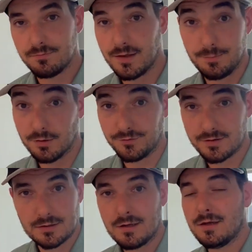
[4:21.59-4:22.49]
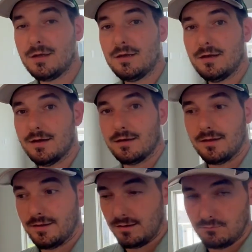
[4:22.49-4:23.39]
built it
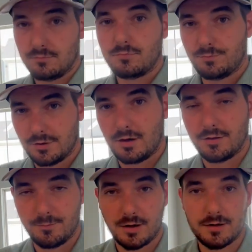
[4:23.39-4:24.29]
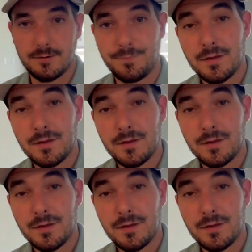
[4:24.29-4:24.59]
and then put it on the market.